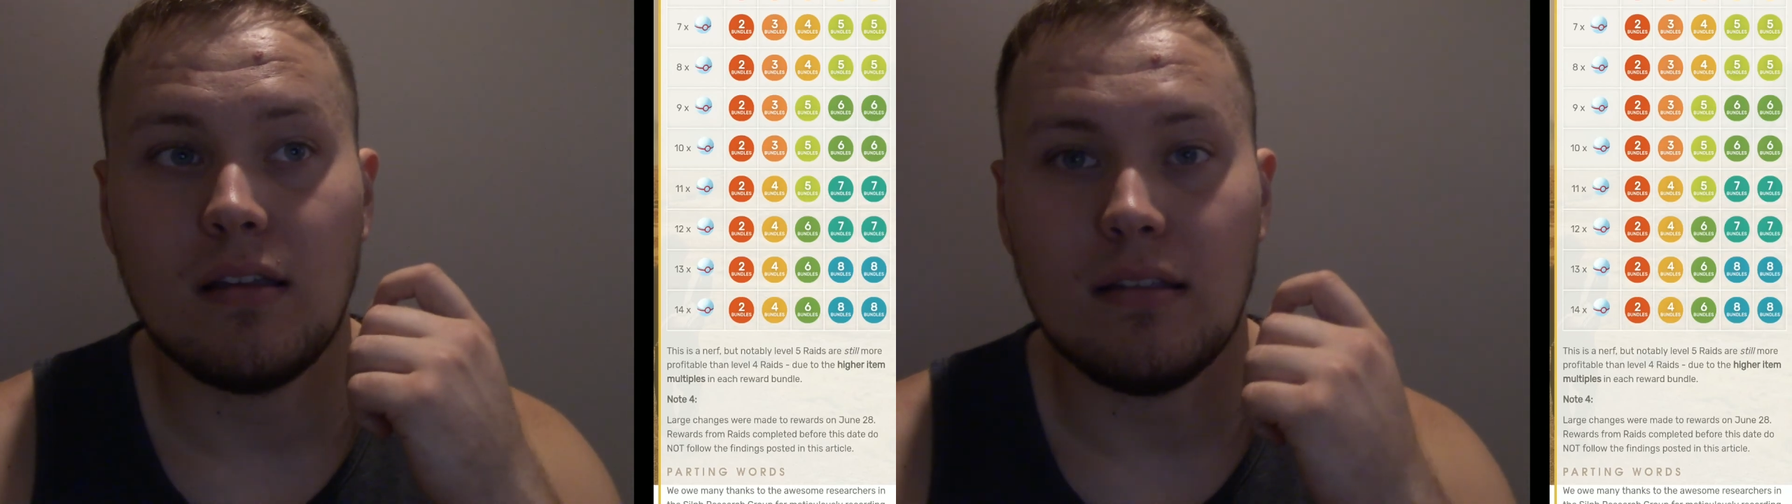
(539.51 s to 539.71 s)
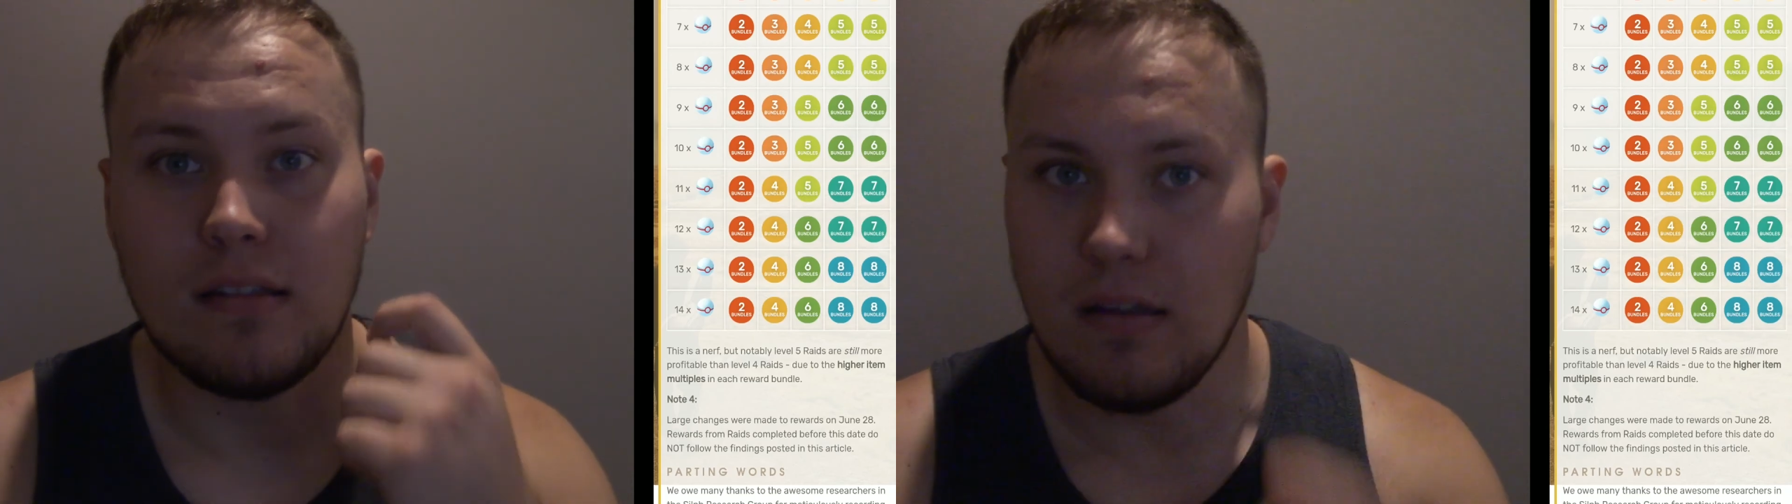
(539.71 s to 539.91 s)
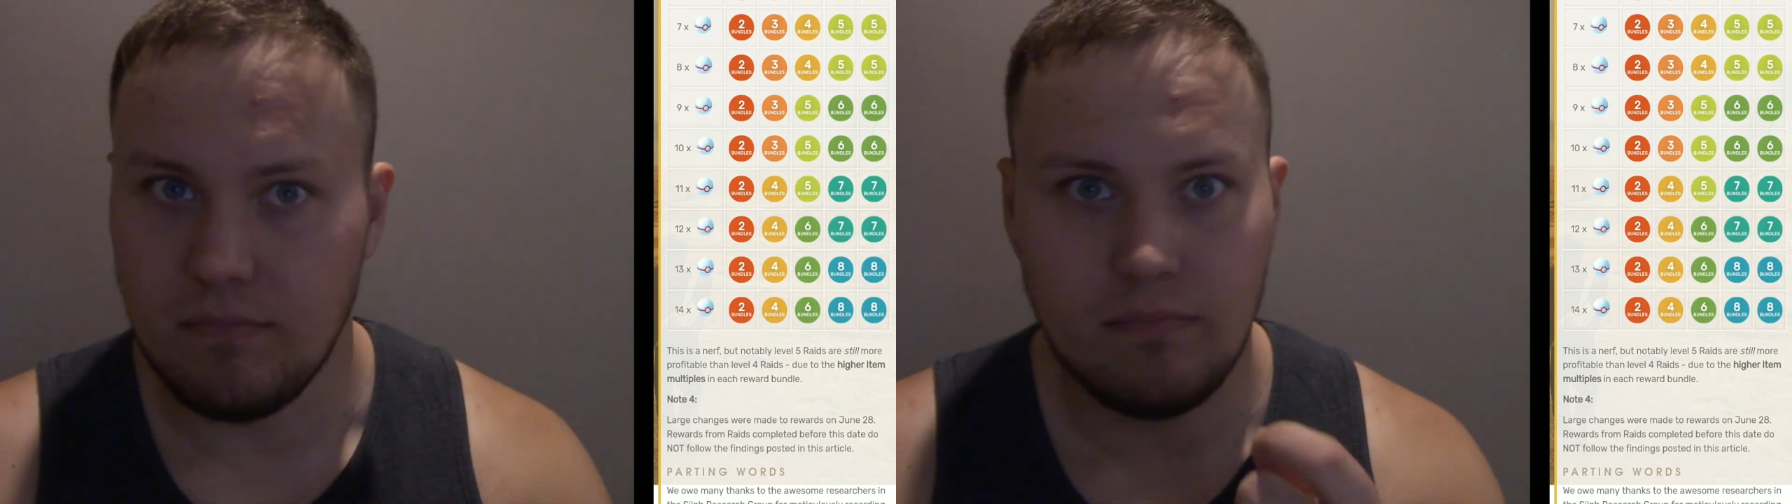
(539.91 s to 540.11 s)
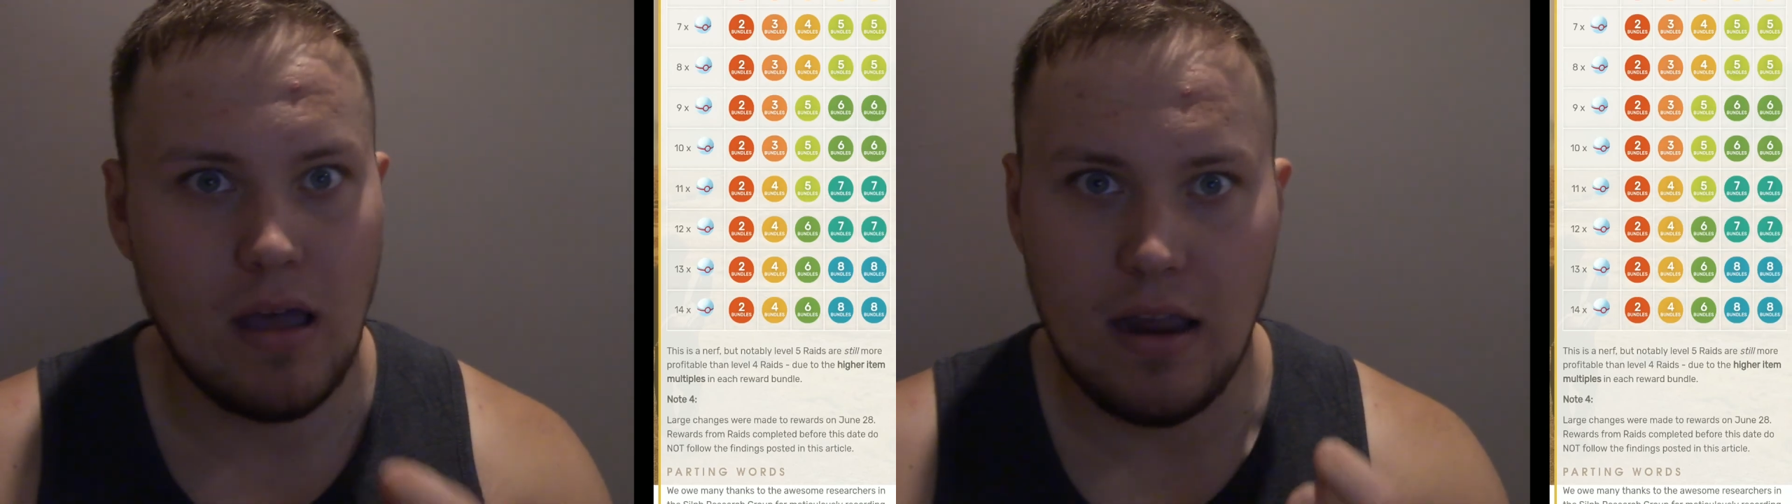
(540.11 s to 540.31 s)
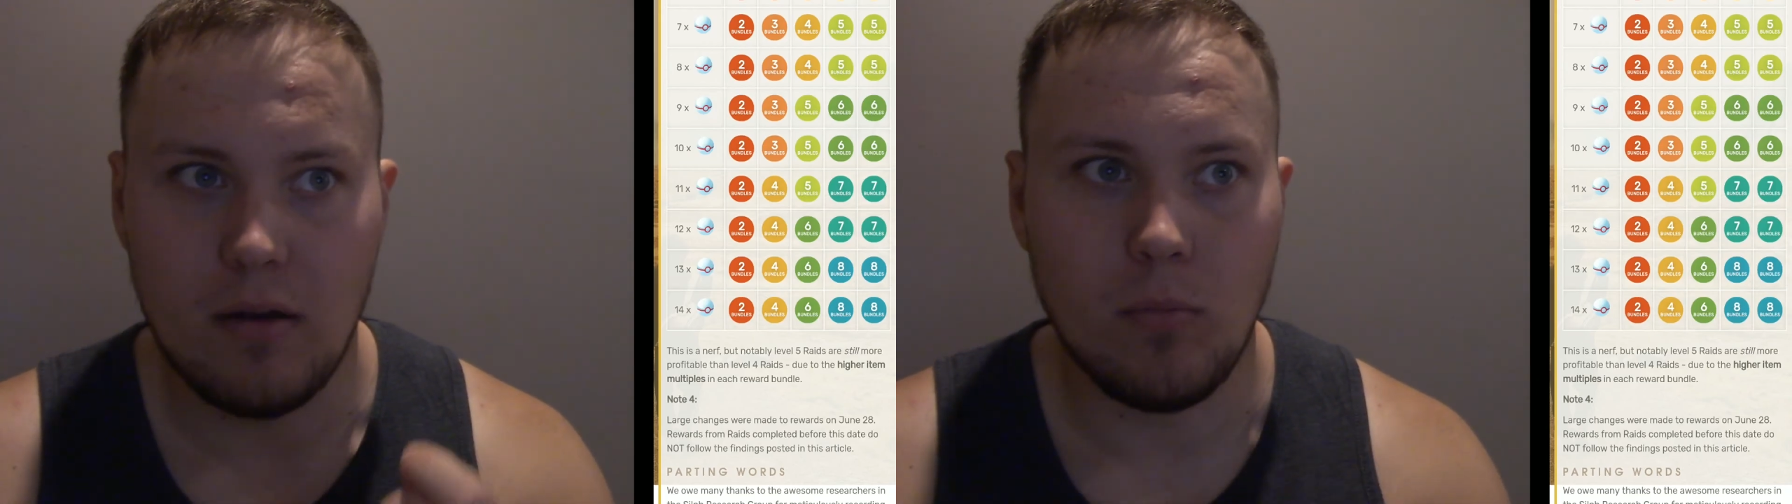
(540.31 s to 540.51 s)
it's a
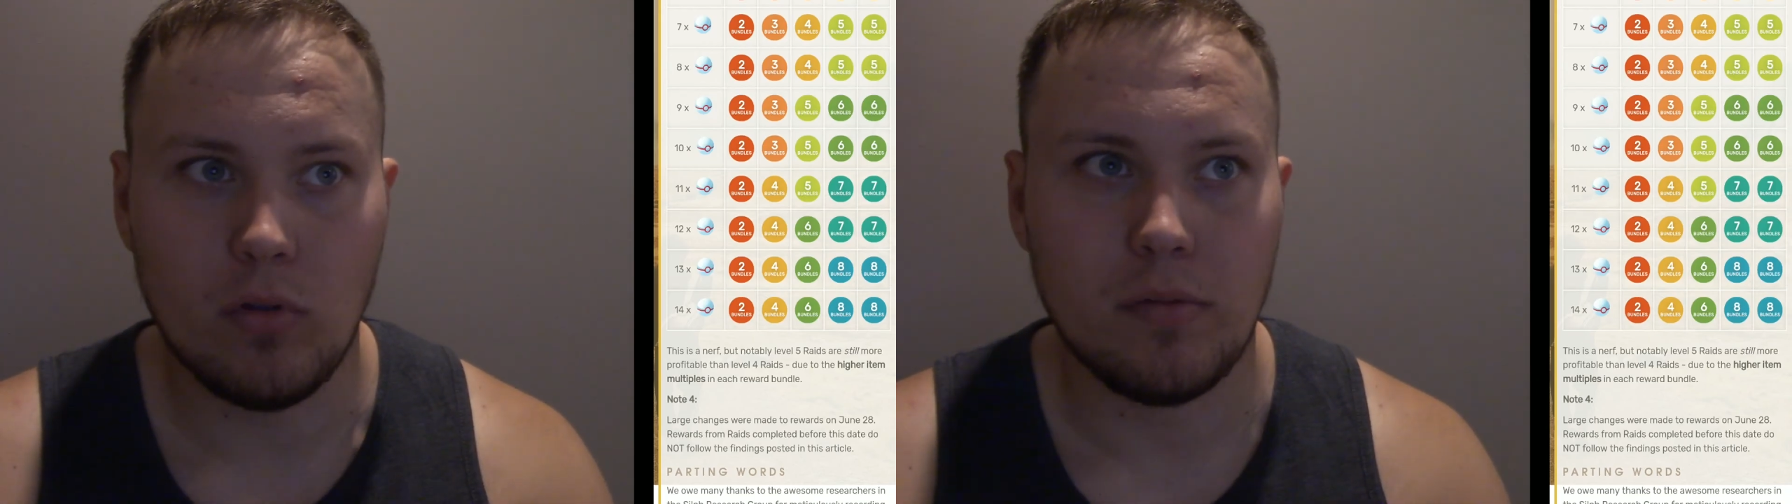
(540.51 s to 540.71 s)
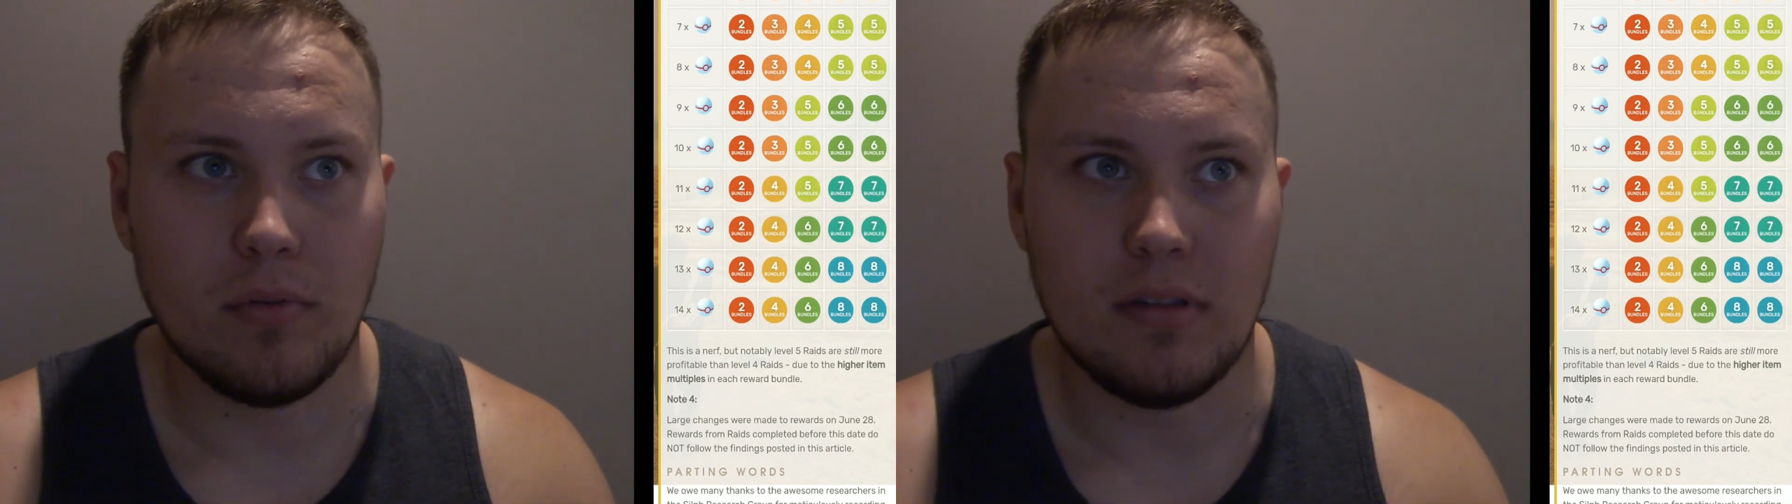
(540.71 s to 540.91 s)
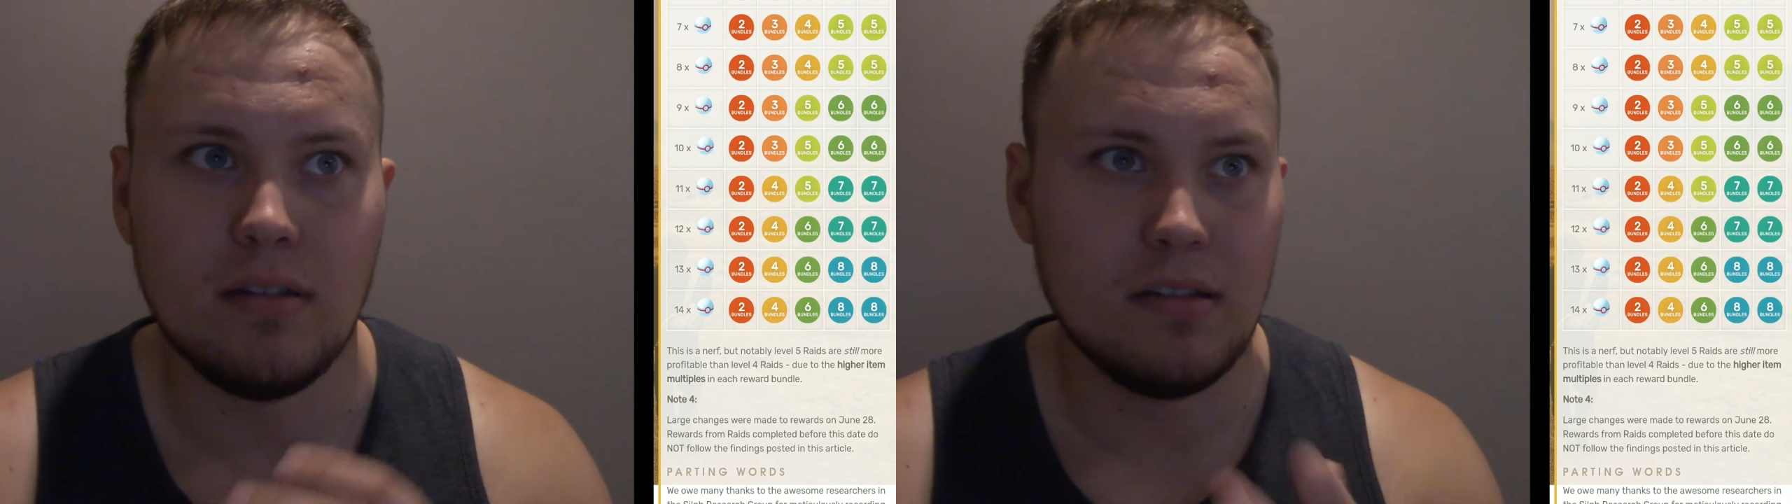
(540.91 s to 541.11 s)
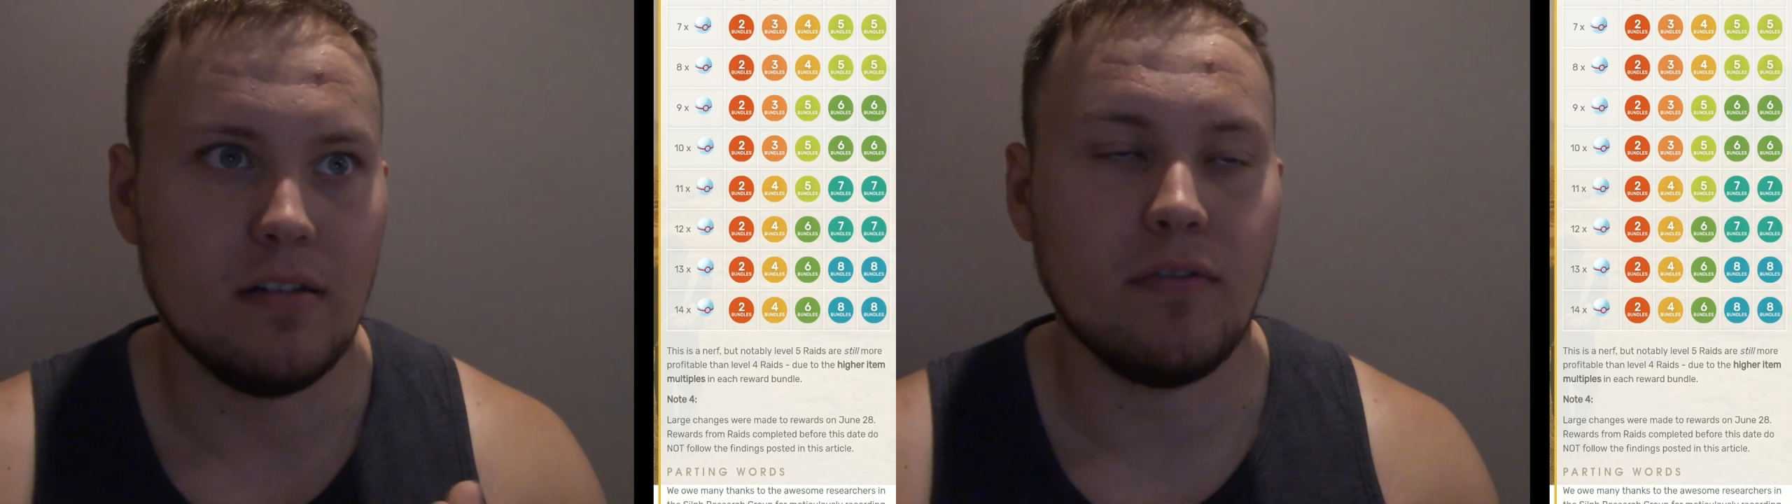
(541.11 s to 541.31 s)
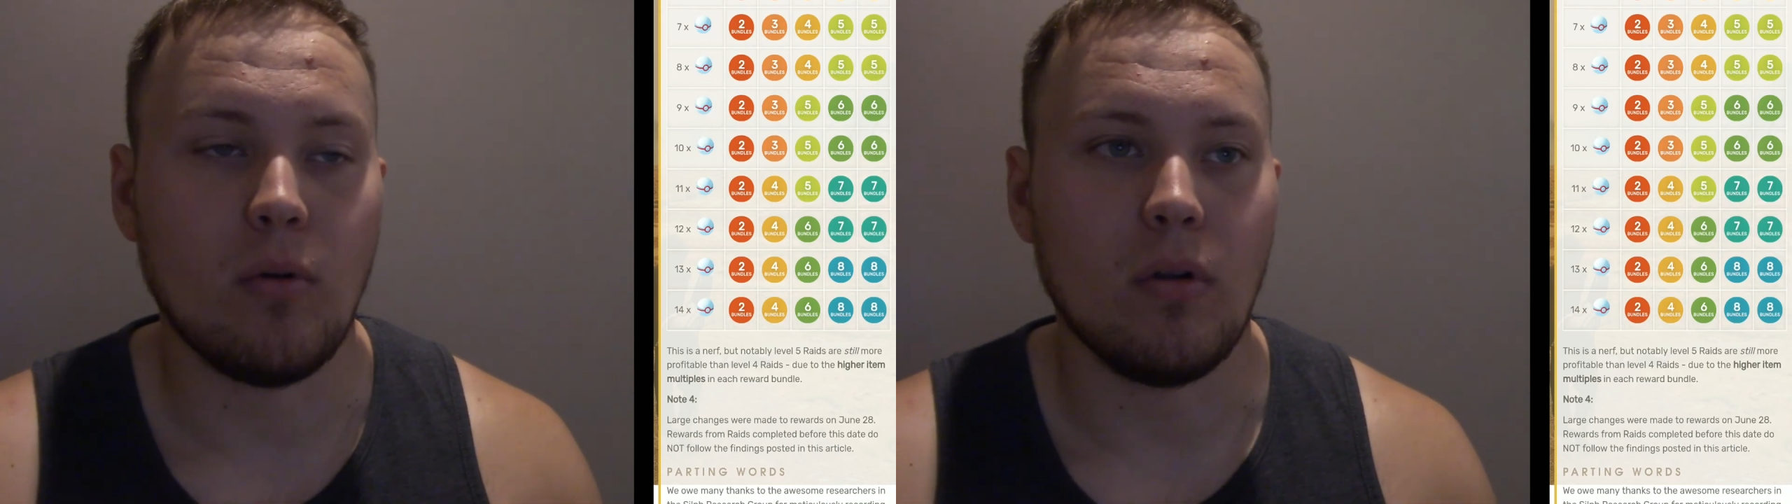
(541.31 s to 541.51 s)
higher multiple than a tier
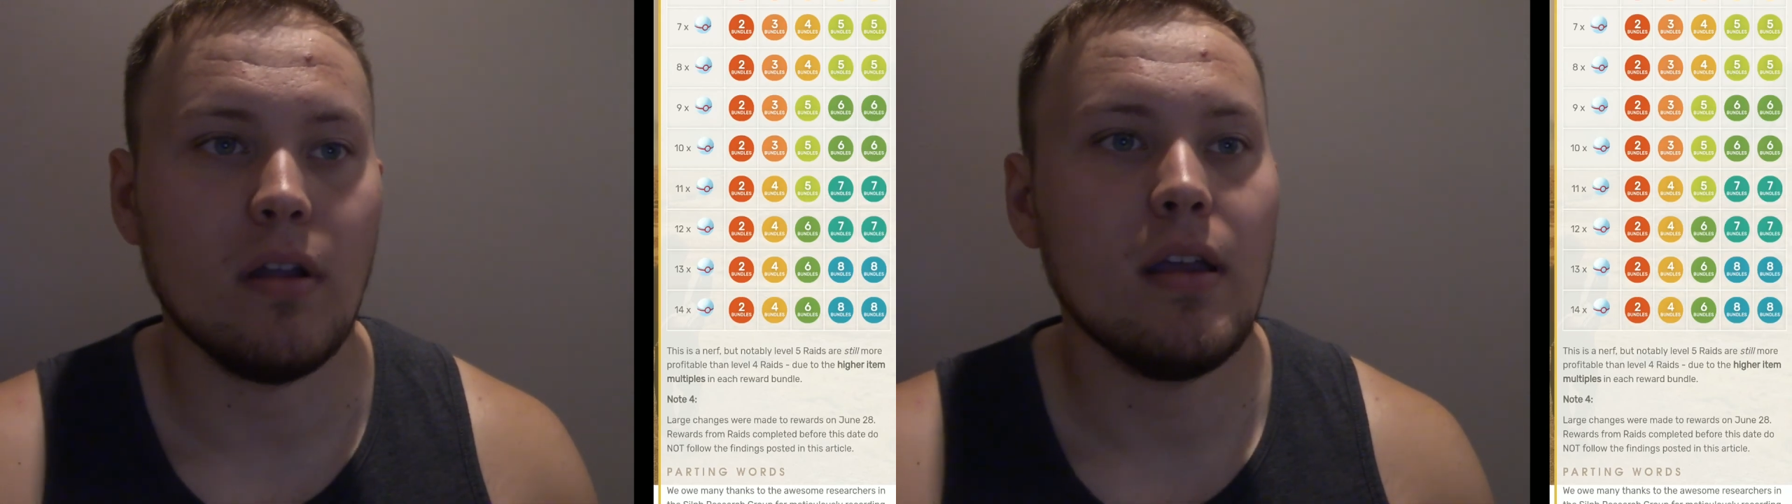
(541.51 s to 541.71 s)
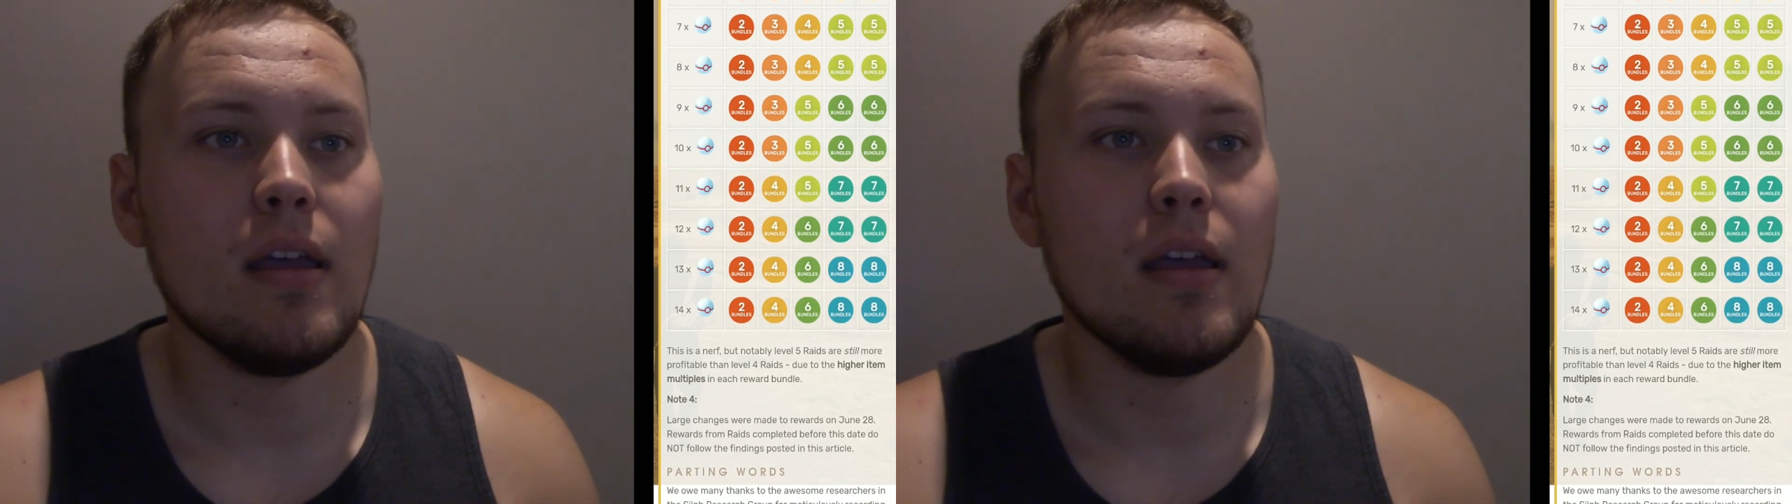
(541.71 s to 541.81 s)
4.